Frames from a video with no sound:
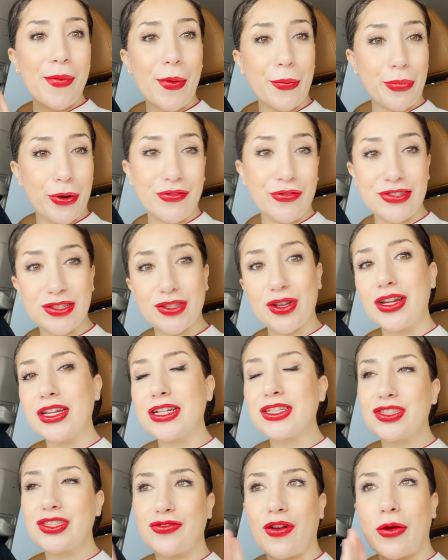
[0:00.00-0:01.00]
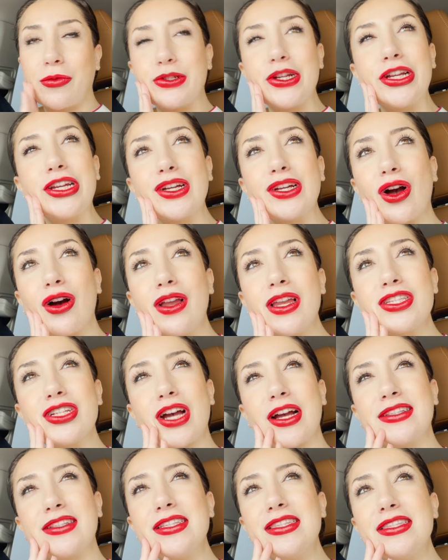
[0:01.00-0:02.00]
previous colleagues from training college.
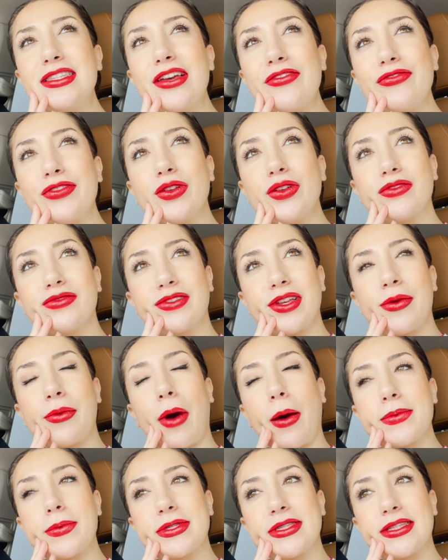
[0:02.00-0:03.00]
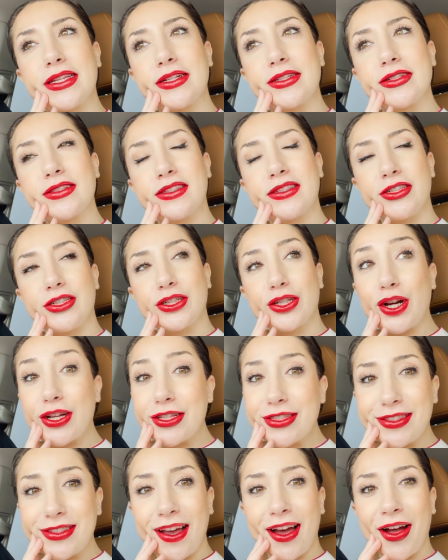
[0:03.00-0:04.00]
I did see a few of them upstairs near
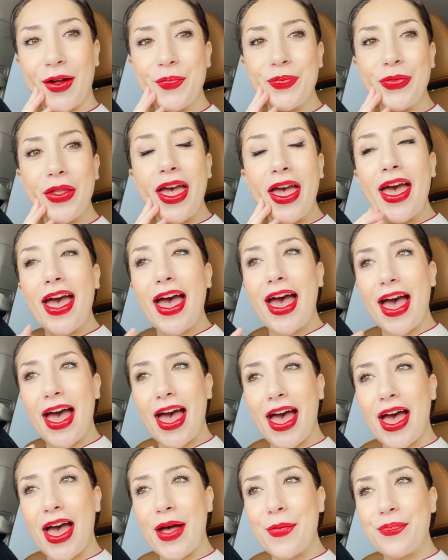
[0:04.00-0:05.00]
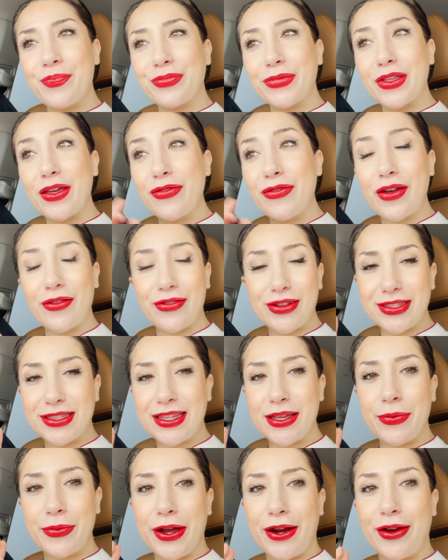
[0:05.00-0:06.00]
Costa. If you ever
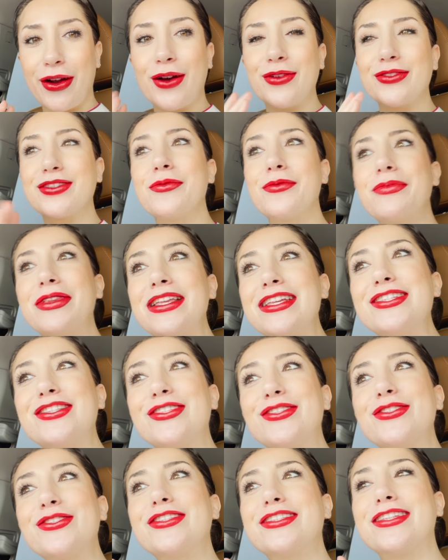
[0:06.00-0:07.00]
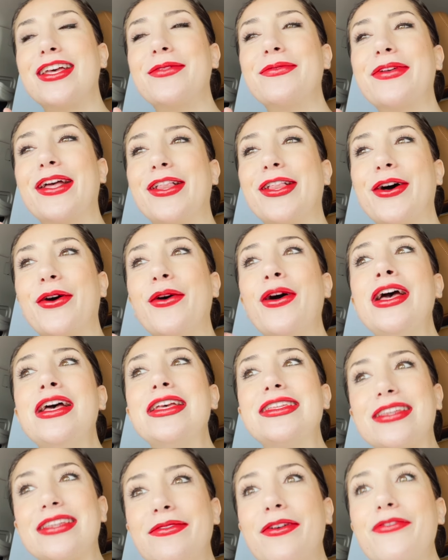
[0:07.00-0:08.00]
see me around, please do tell me hello.
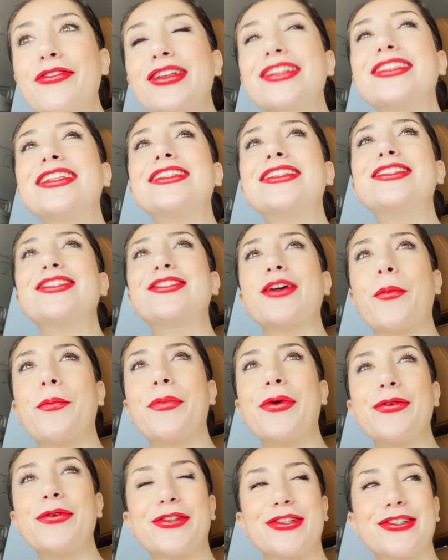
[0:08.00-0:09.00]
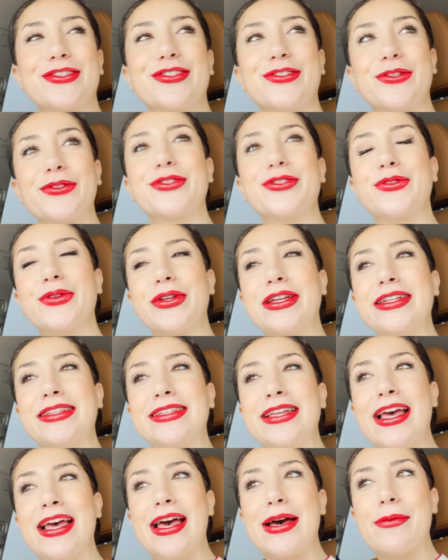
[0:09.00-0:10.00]
Some of you did stop me, which was so sweet,
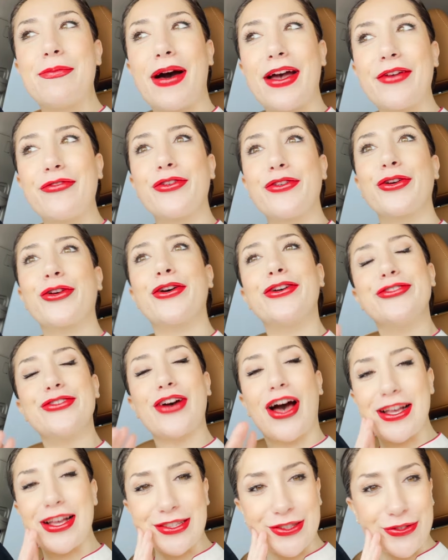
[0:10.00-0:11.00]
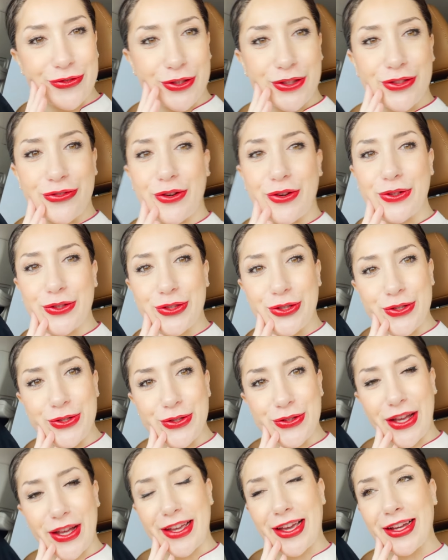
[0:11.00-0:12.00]
but I forgot to ask for the photos.
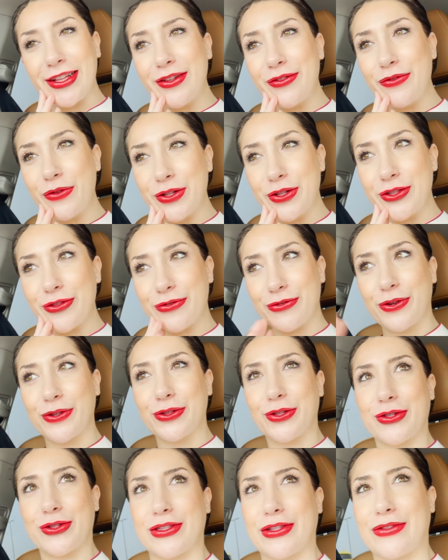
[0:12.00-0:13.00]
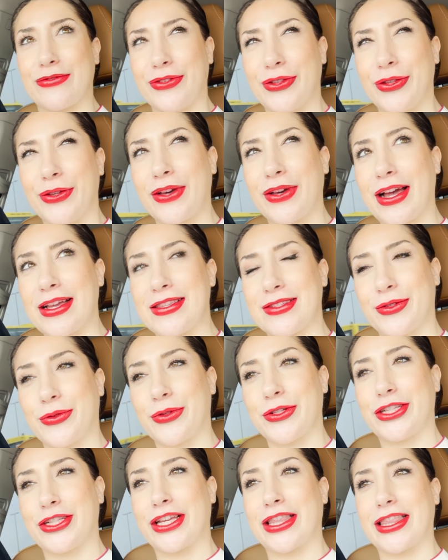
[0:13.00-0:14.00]
So I kind of want the photos. If you guys are
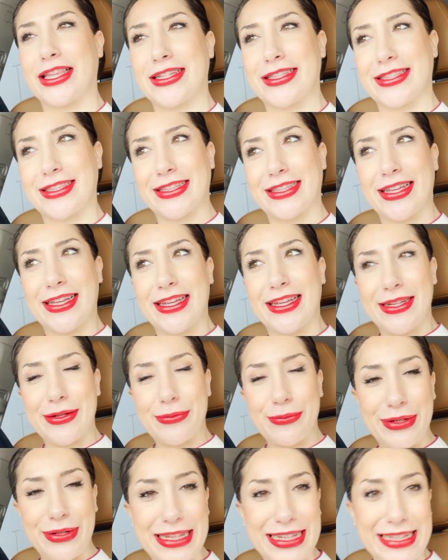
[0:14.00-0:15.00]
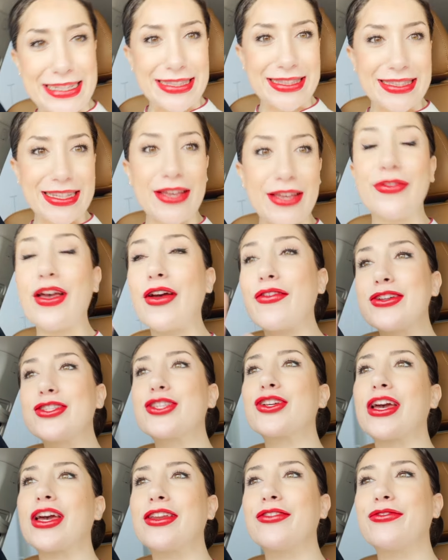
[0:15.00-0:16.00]
watching this, please, if you ever
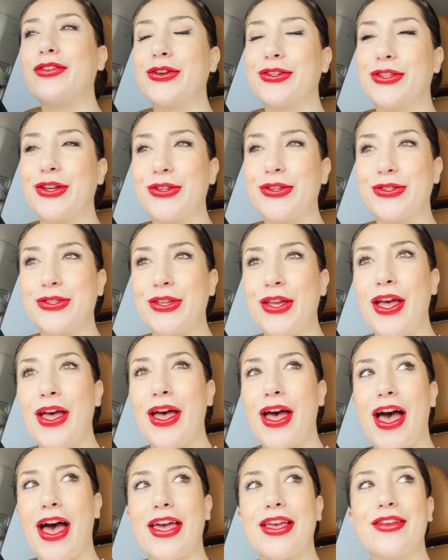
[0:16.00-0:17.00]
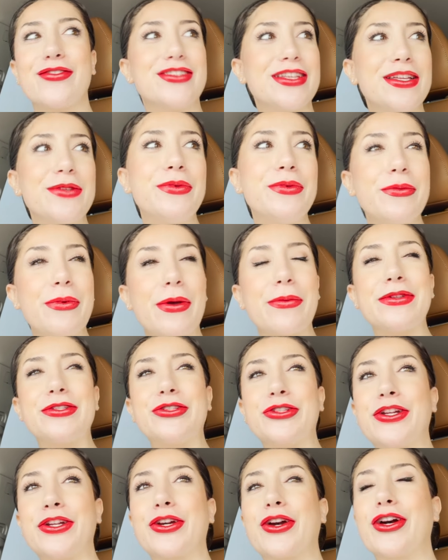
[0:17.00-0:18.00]
took any photos, I've seen me maybe in
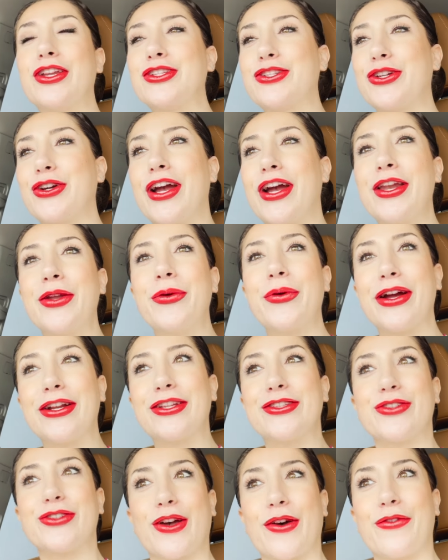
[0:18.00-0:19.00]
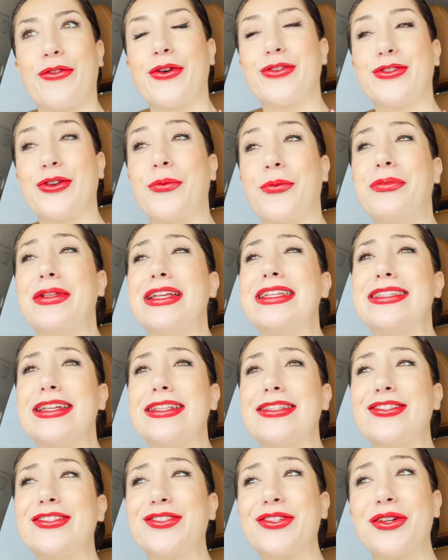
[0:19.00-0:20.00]
training college or anywhere and you took a photo, please
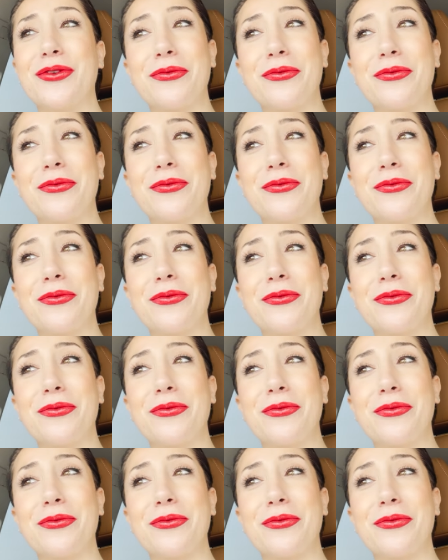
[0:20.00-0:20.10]
send it to